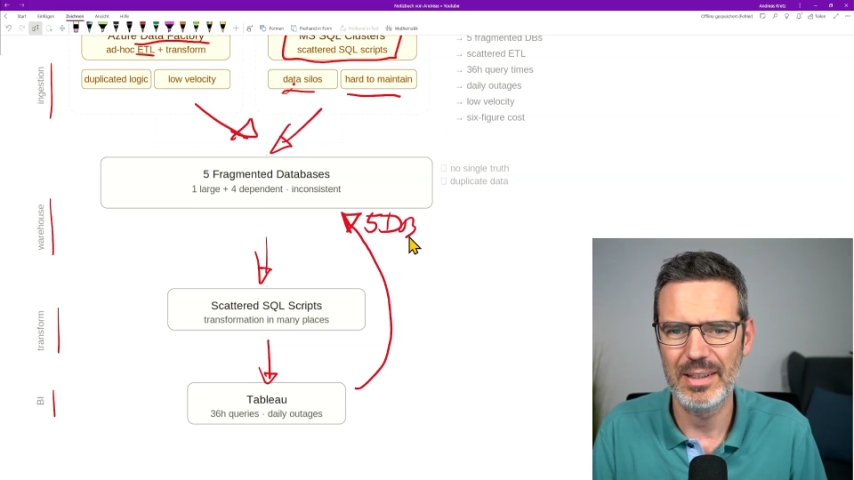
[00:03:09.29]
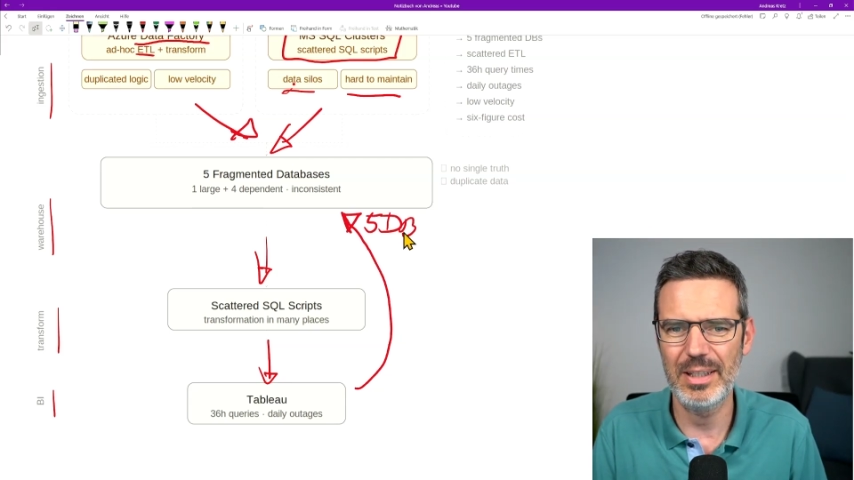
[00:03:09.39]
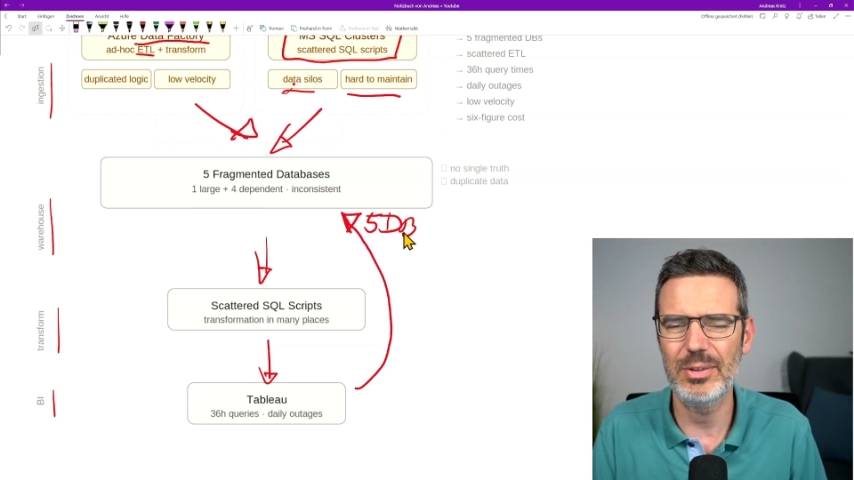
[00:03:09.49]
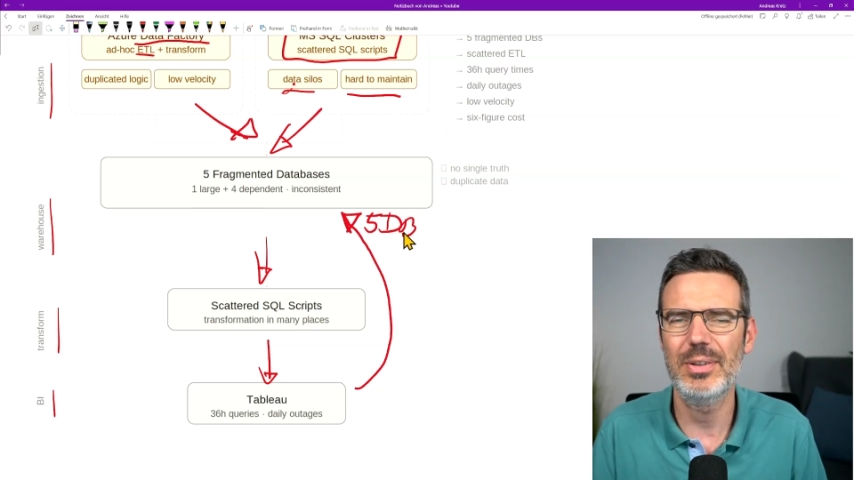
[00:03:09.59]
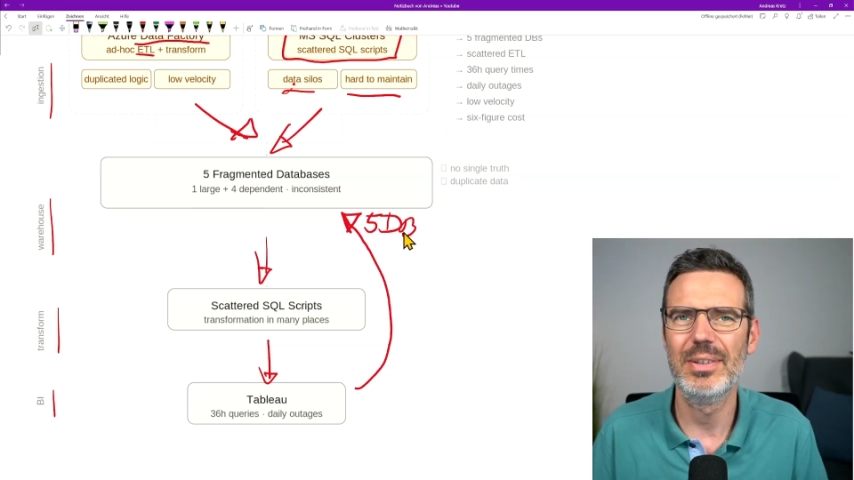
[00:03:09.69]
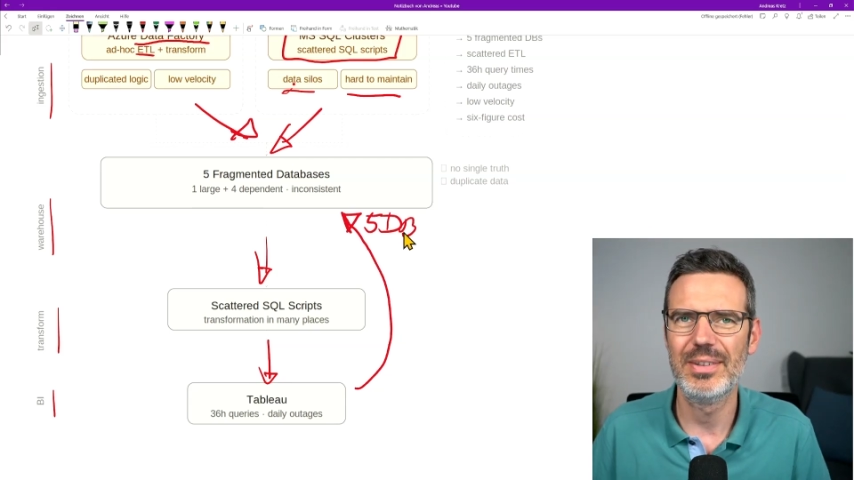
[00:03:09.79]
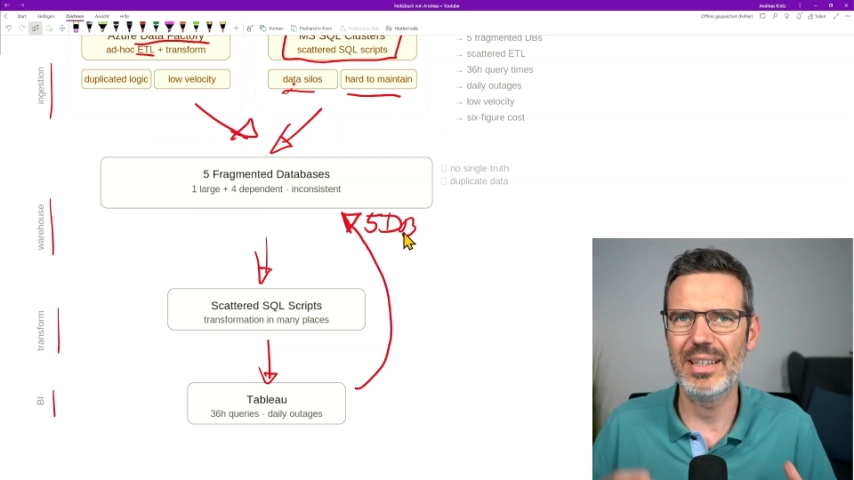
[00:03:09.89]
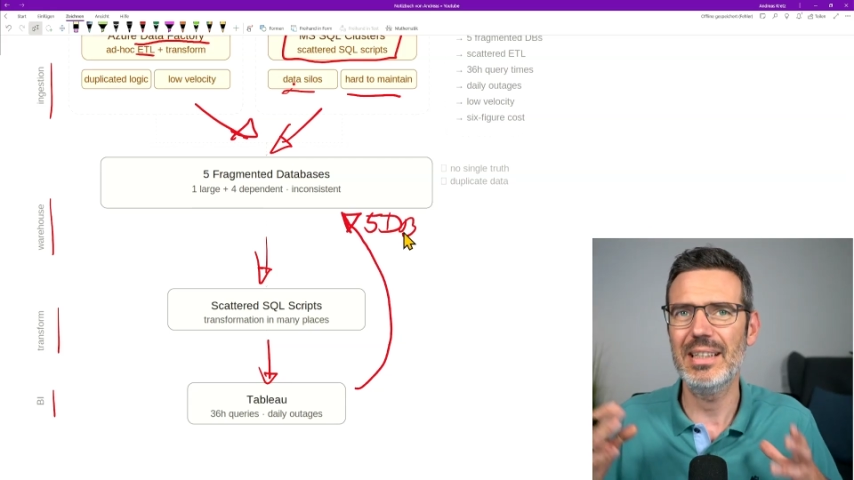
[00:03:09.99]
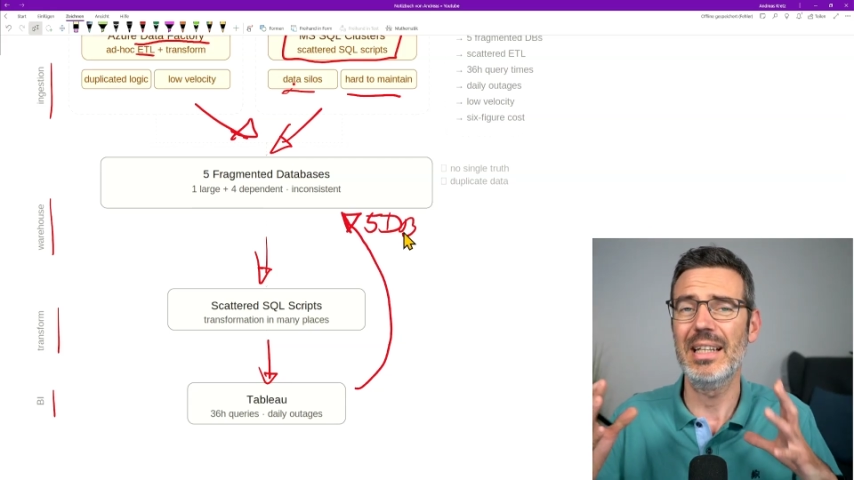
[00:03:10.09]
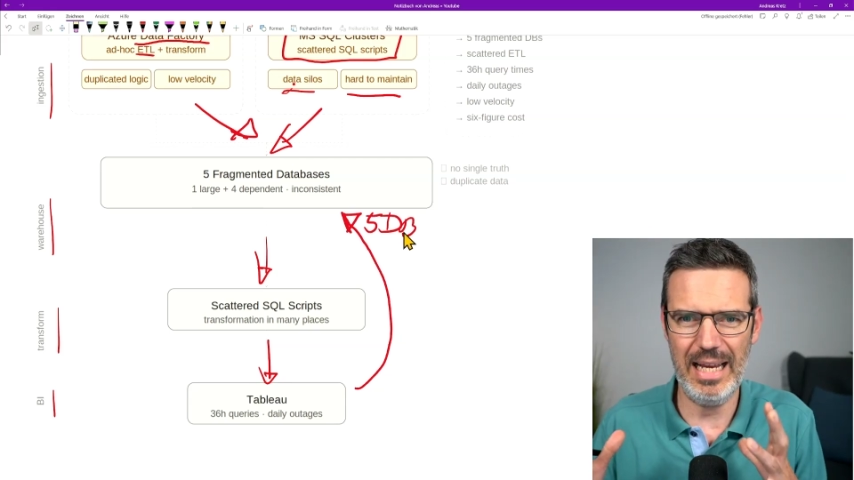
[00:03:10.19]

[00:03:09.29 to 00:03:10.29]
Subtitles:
here, right?